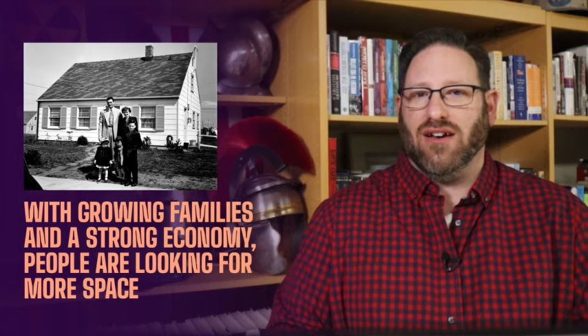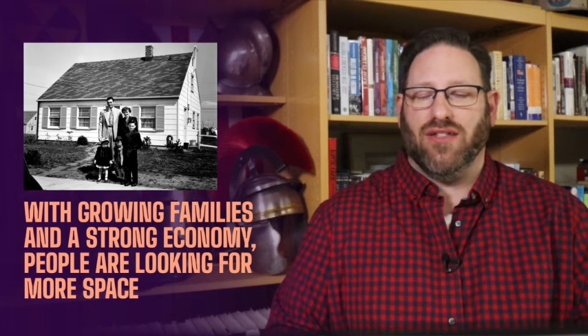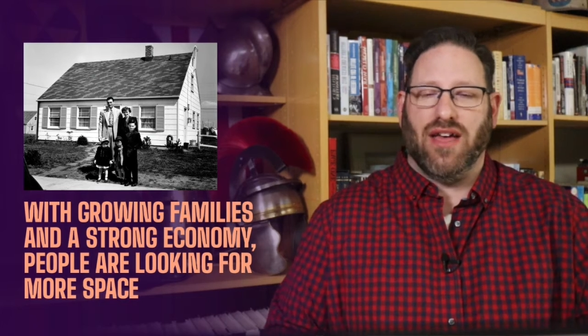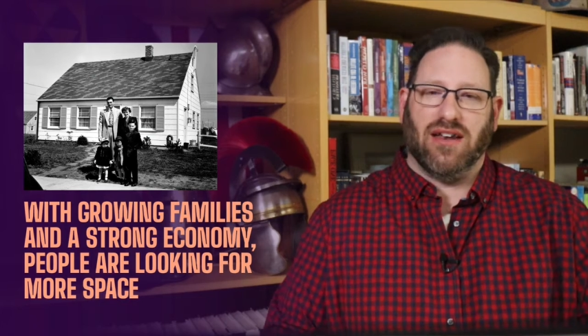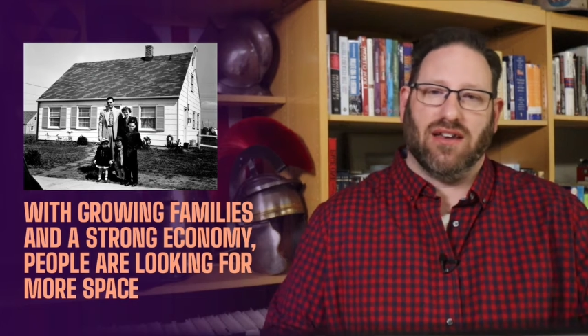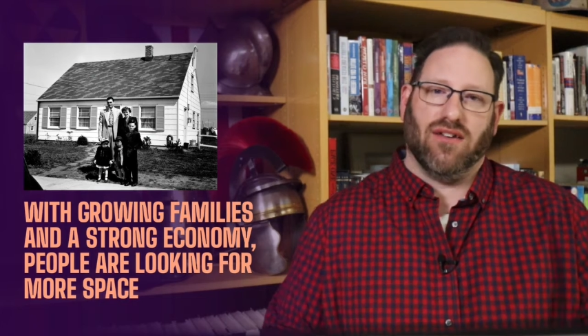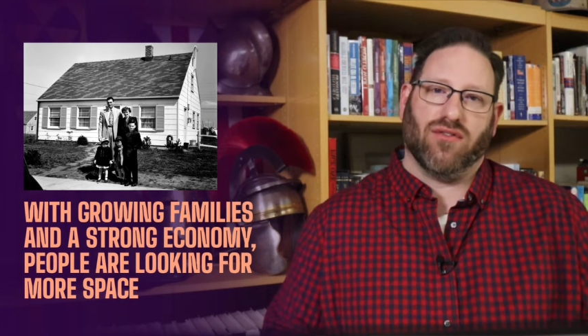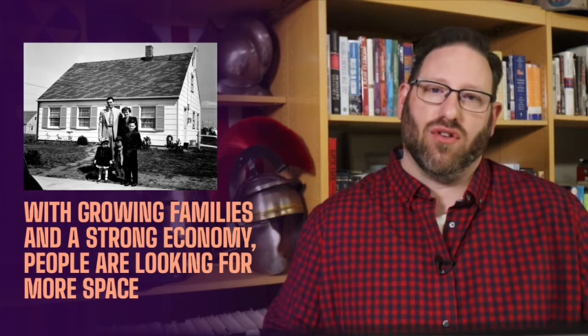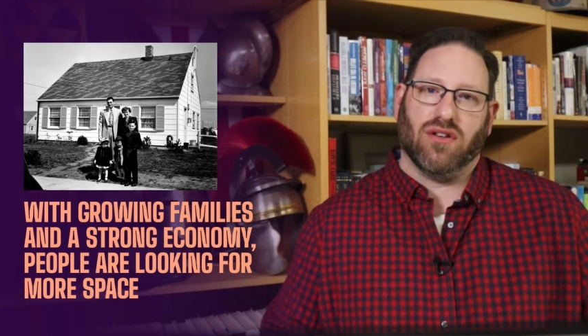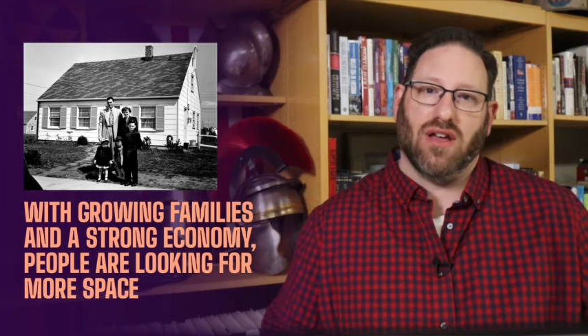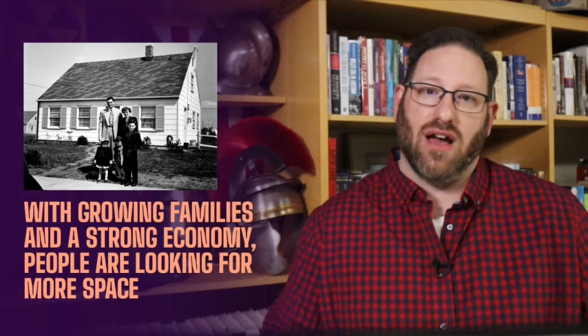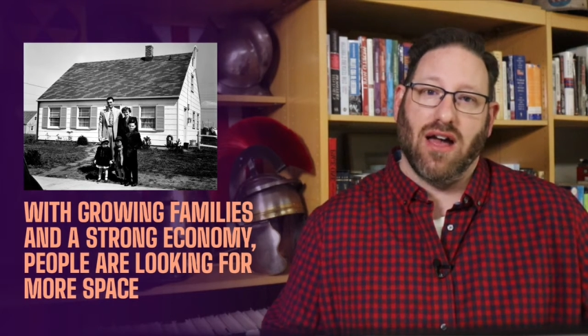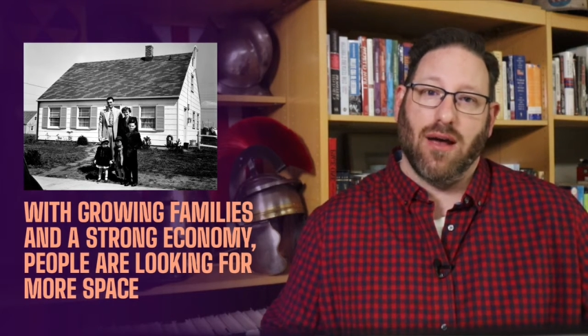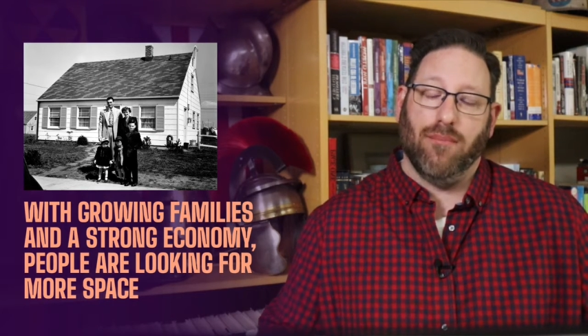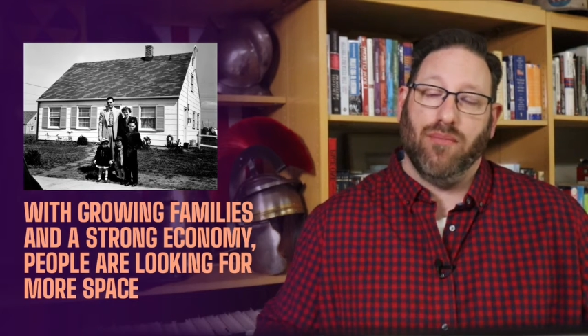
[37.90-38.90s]
during that
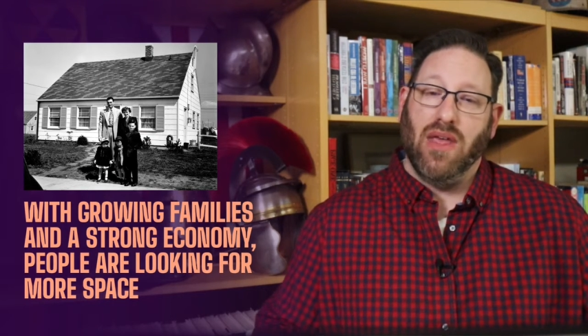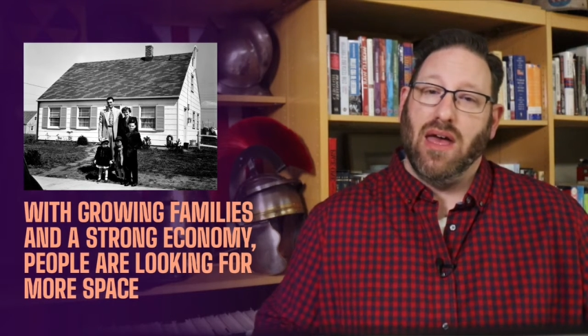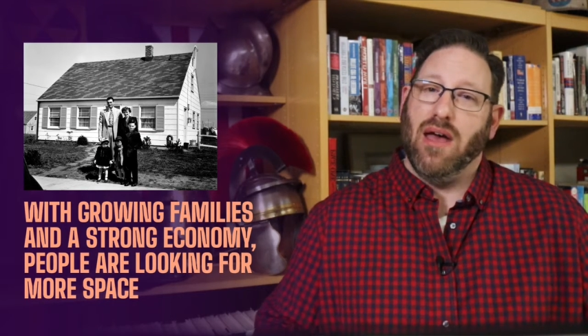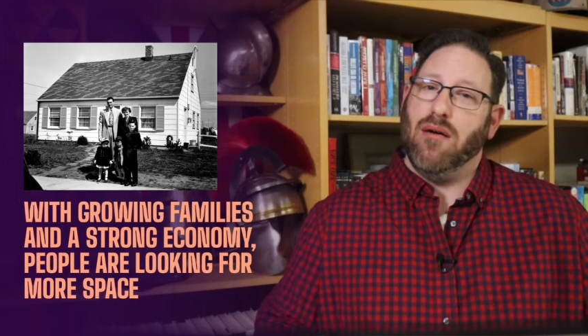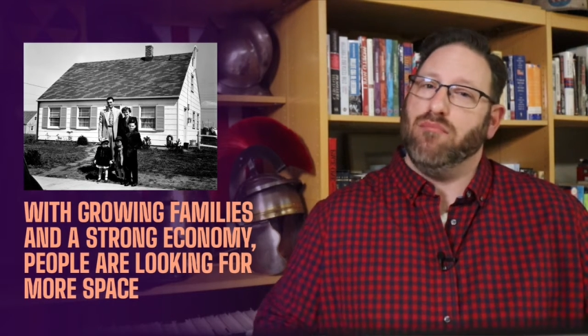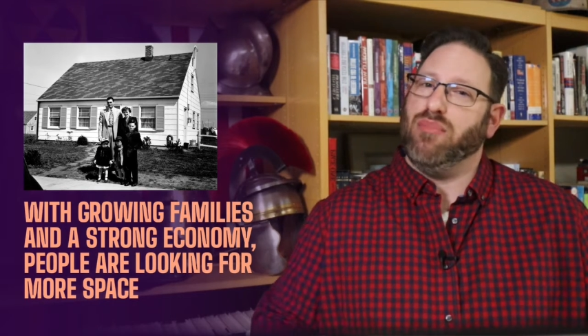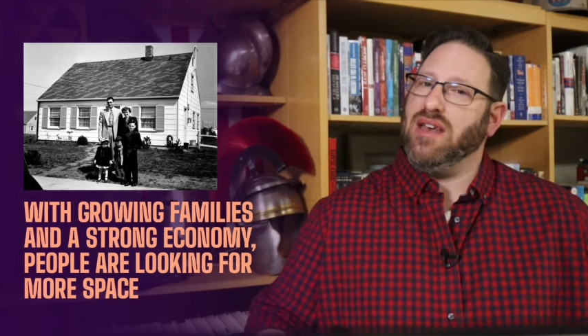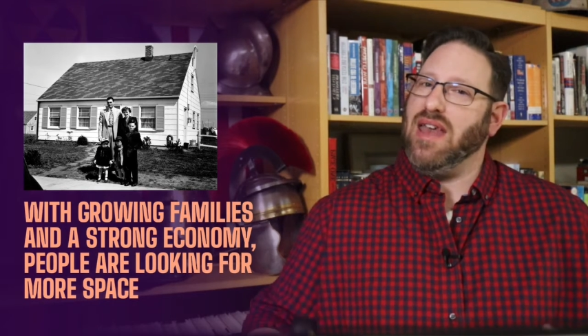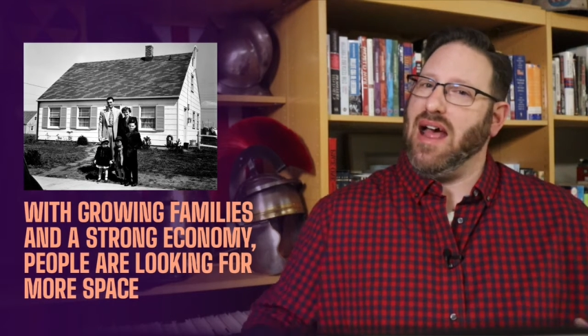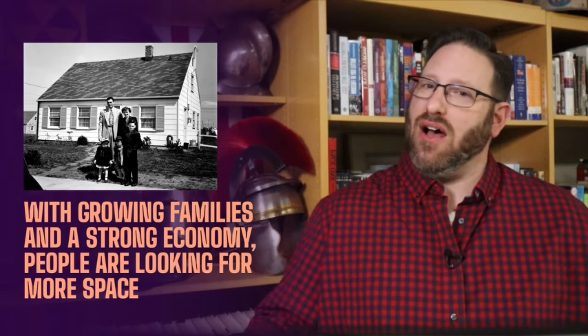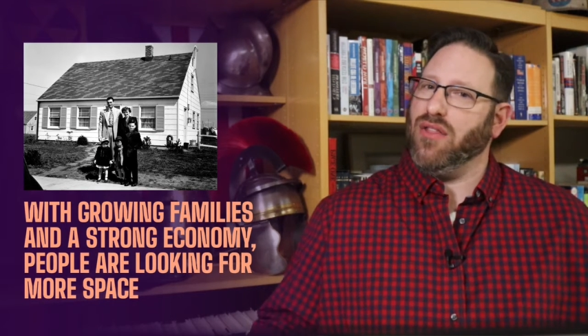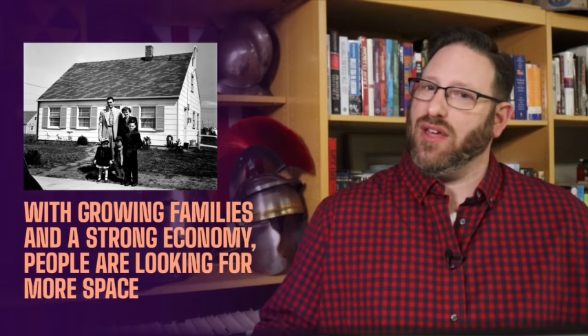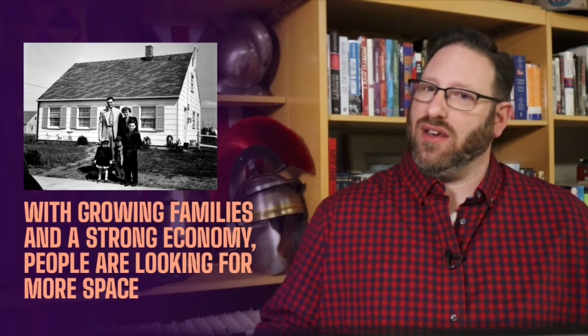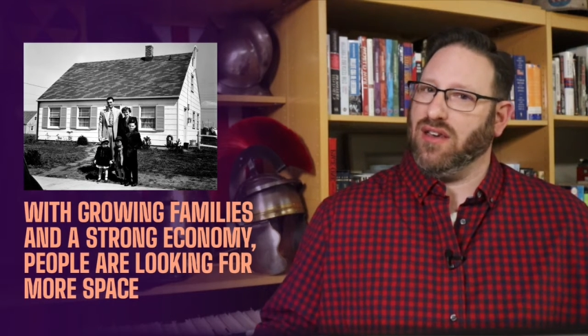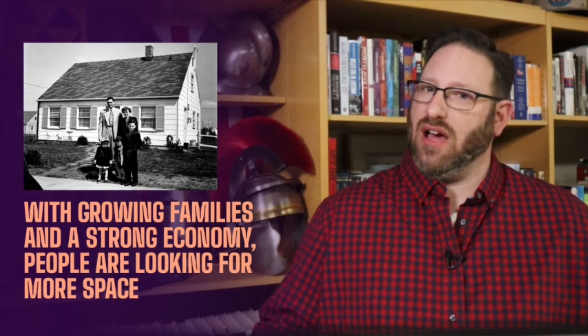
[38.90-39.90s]
difficult time. But
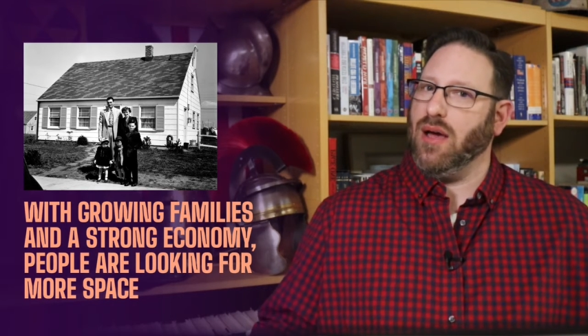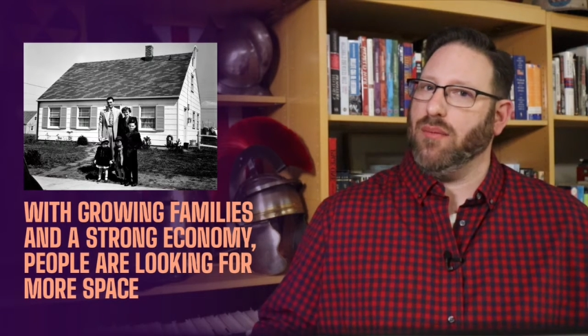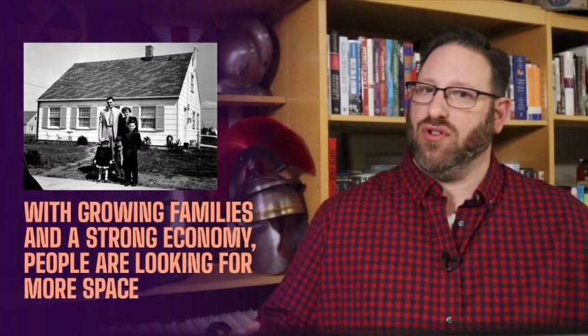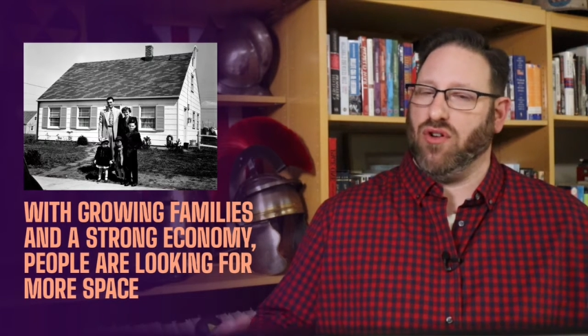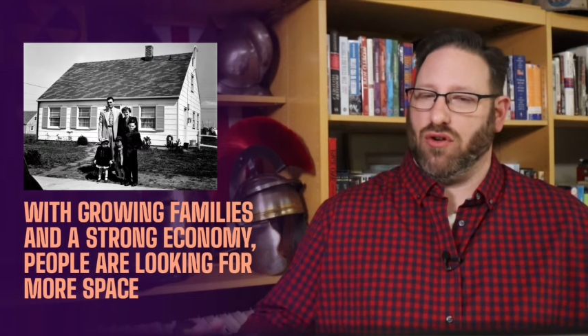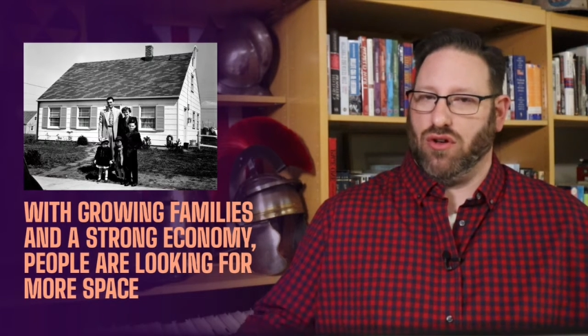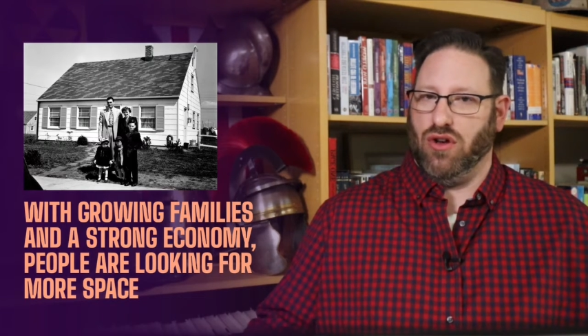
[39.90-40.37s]
now that times